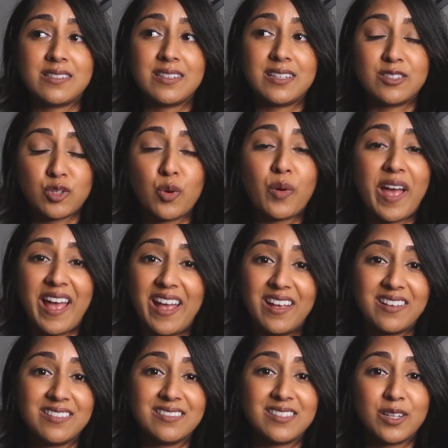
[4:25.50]
it's
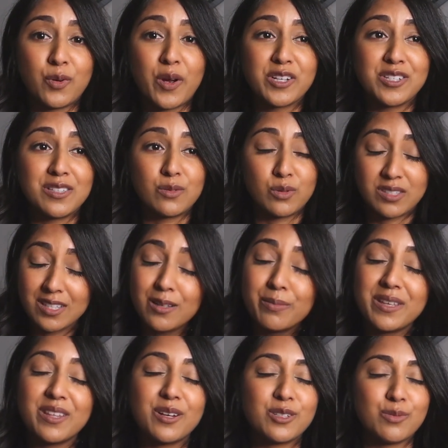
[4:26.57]
okay. The questions will still
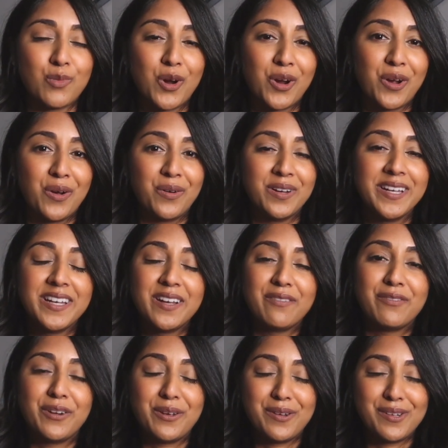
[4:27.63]
be there tomorrow
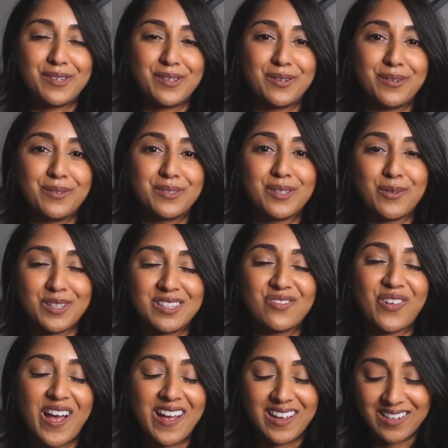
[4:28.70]
for you to do, so it's
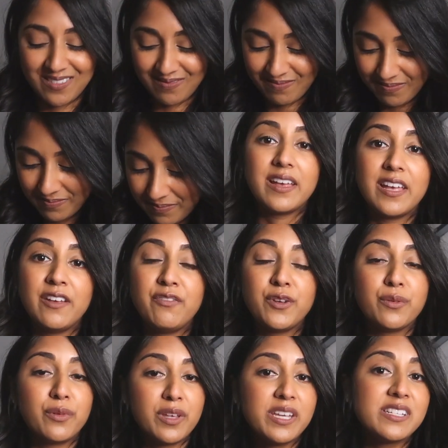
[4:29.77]
fine. If
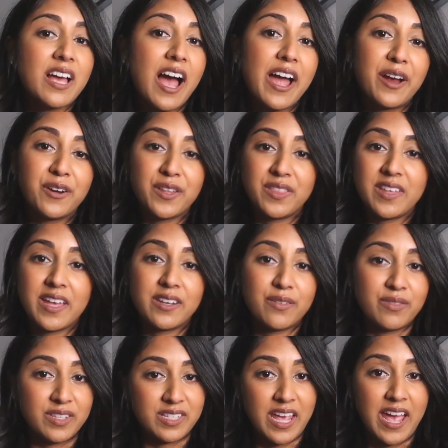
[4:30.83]
you're really tired at the end
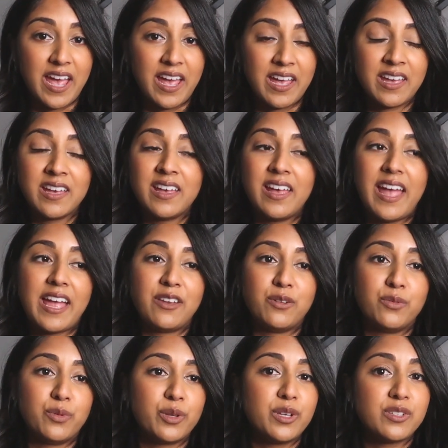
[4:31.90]
of the day and
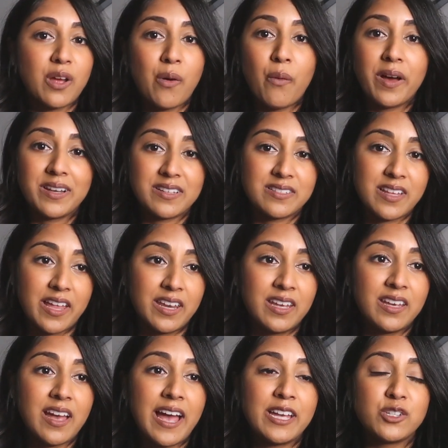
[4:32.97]
you really don't want to
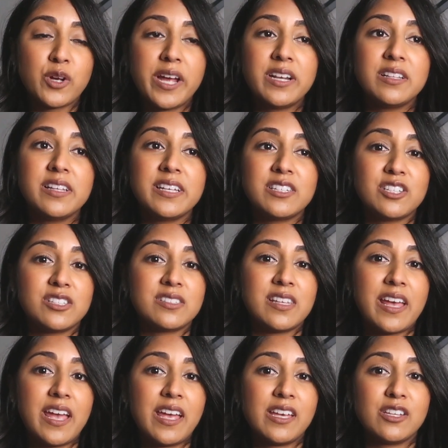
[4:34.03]
study, I try to like just
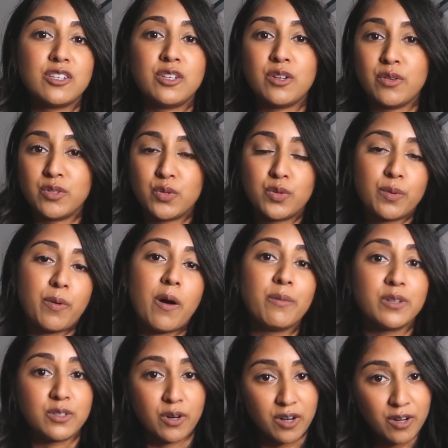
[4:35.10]
say, you know, do the
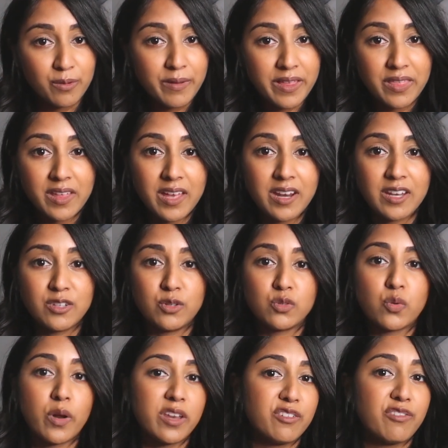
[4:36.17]
Pomodoro method and do
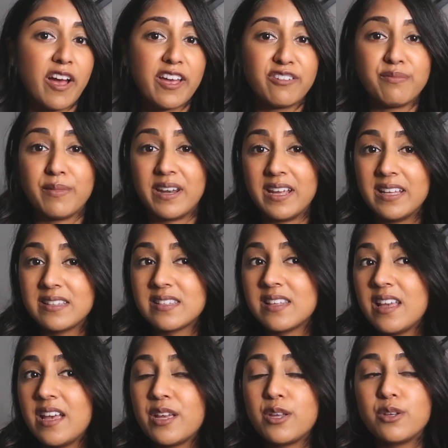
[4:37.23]
25 minutes.
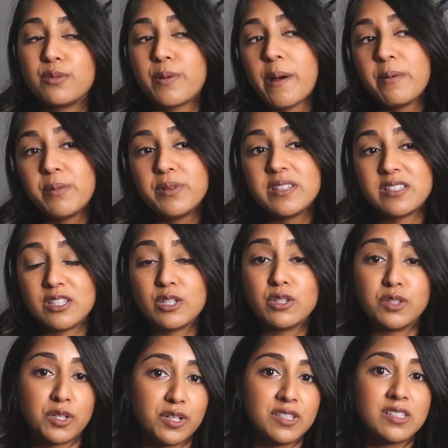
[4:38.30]
You'll probably
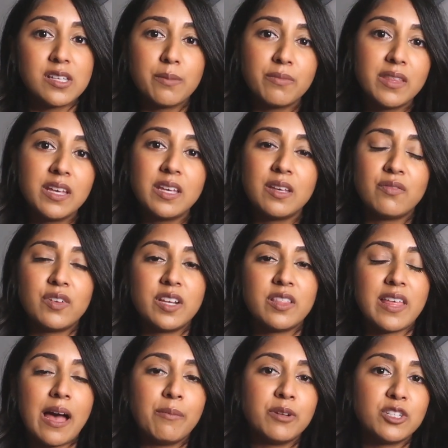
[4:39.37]
still learn something even in
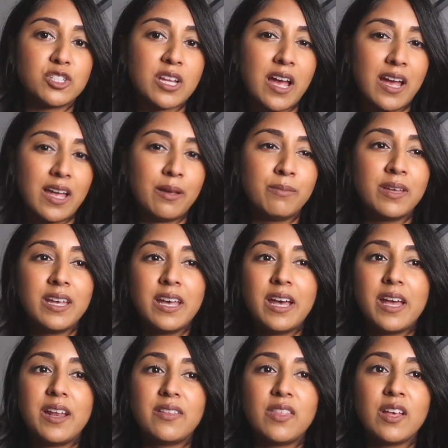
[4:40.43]
that much time.
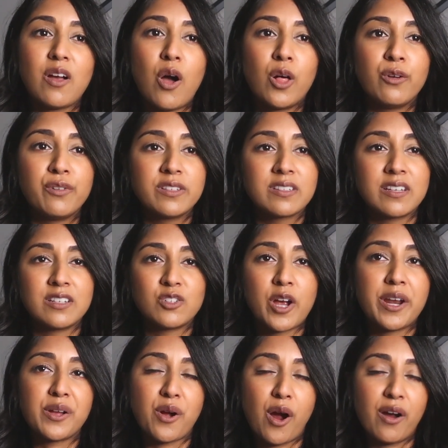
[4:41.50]
And I think all of us can
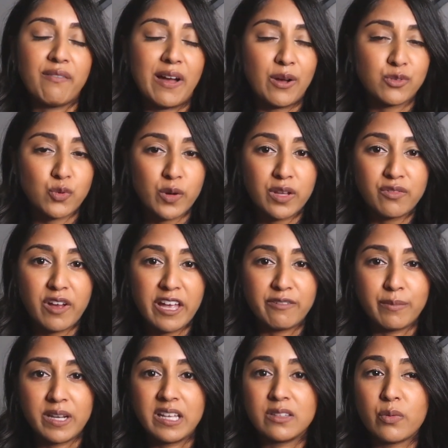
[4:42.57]
try to carve out
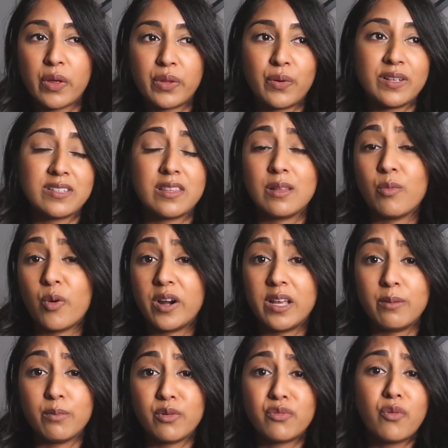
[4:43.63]
25 minutes, whether it's in the
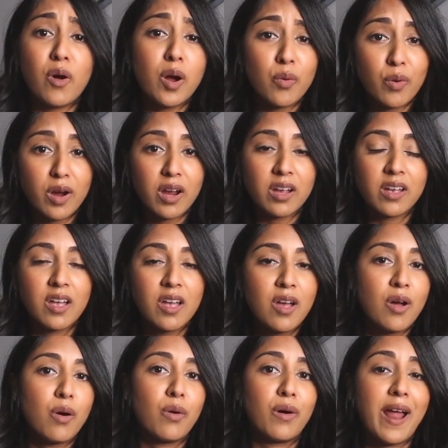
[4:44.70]
morning before work
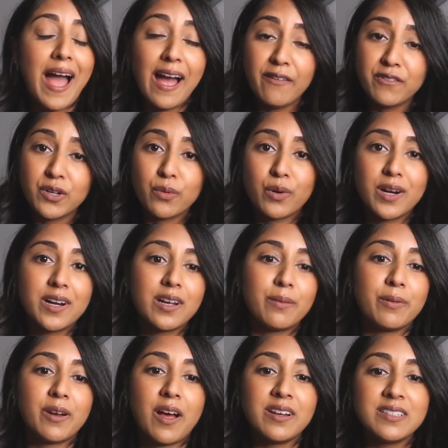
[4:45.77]
or after work.
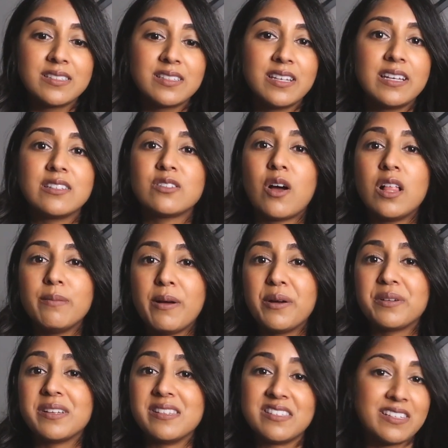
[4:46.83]
But honestly, it's all
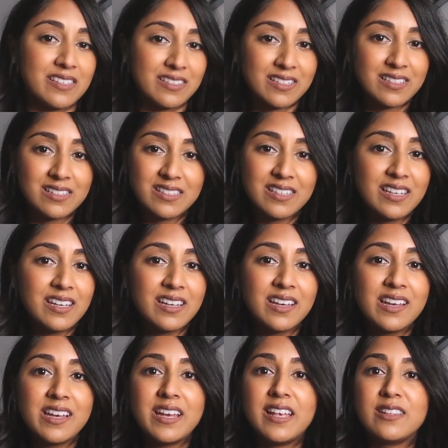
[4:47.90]
about consistency.
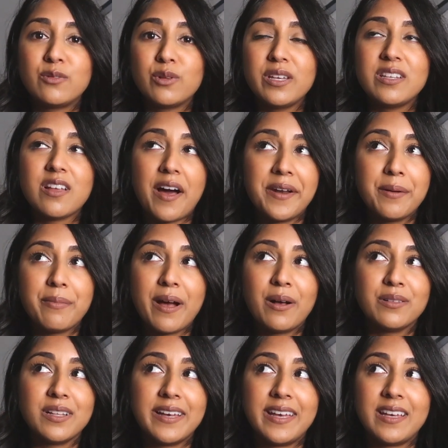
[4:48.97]
It's really not
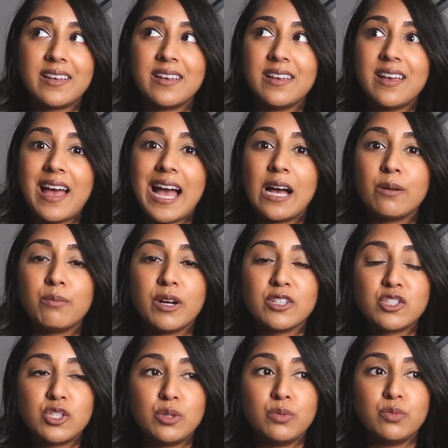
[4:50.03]
about like how
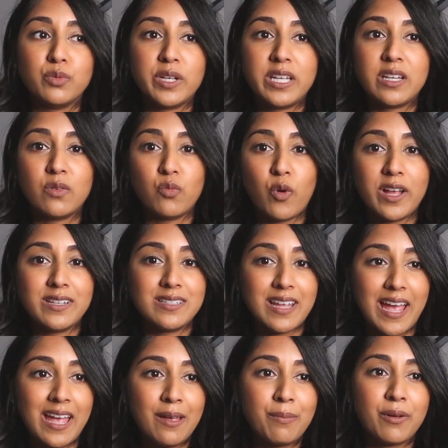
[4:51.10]
much you read in one
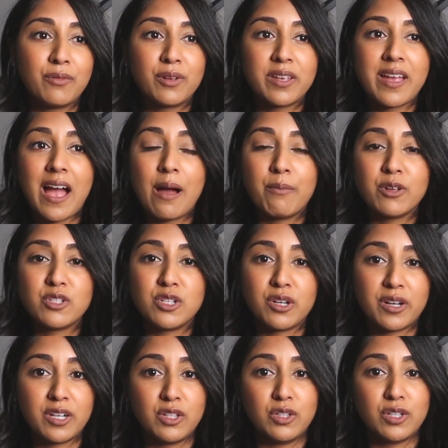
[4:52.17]
day, but really how much
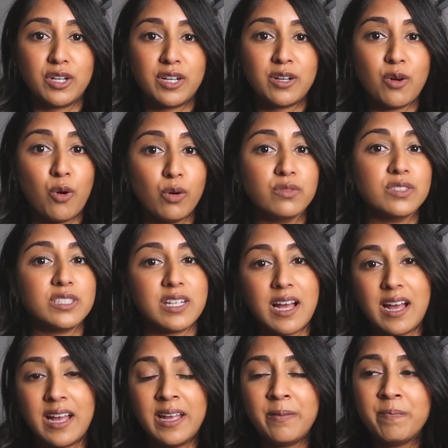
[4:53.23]
you're going to learn over
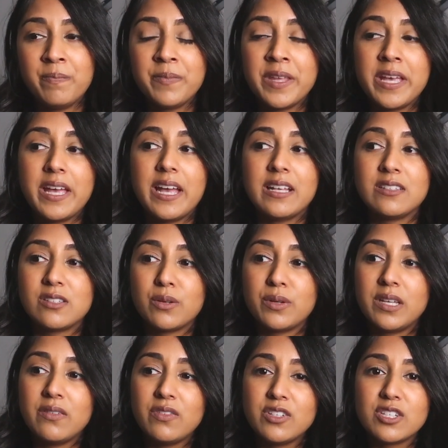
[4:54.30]
time. And so
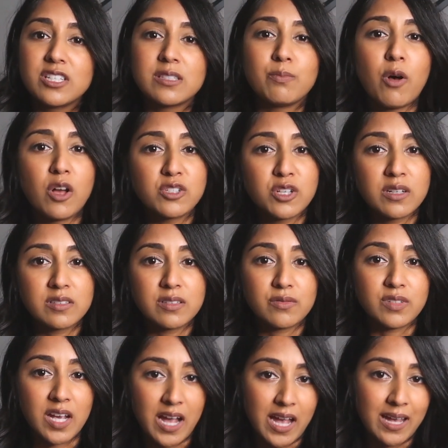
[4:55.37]
even just small chunks of
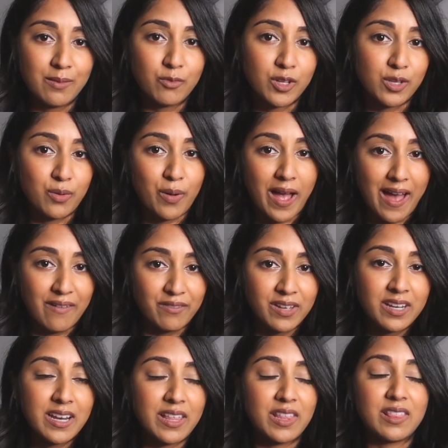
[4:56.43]
time when you have
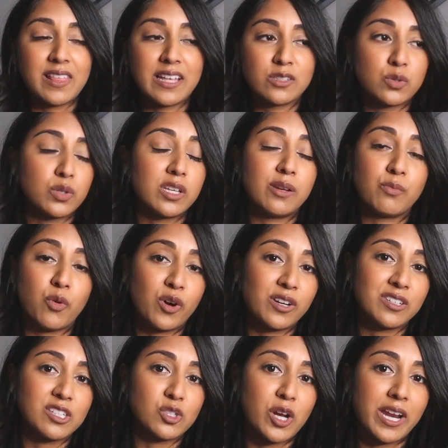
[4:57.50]
it, I think that's really
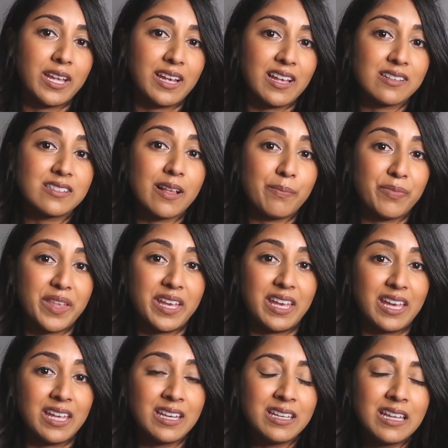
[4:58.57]
important to try to get something
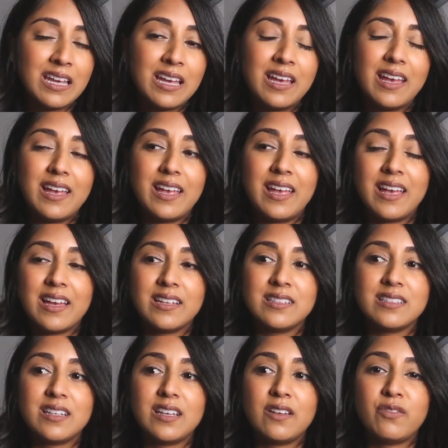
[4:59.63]
in.
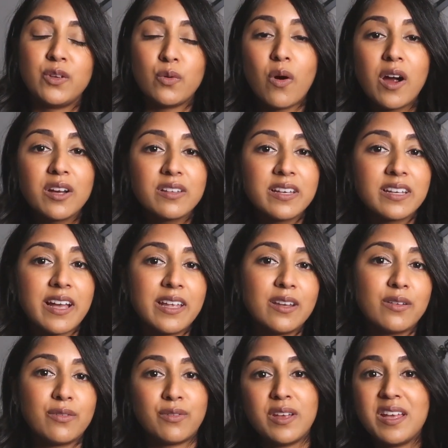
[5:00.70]
And if you are like kind
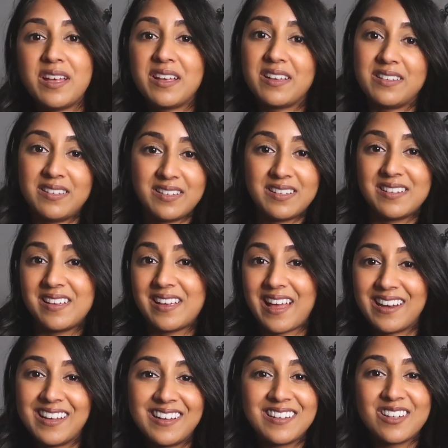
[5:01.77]
of
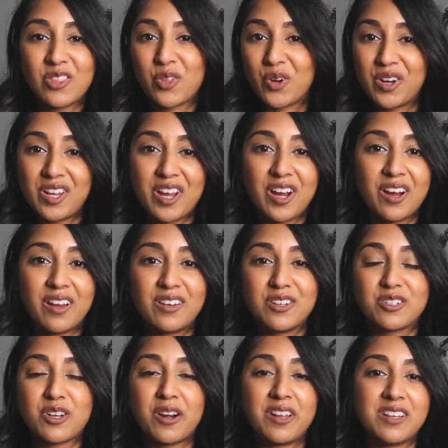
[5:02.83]
getting into third year and you're
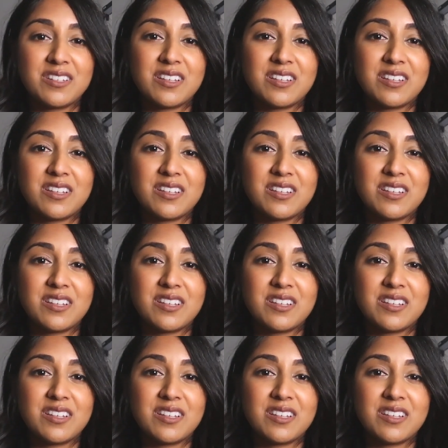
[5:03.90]
starting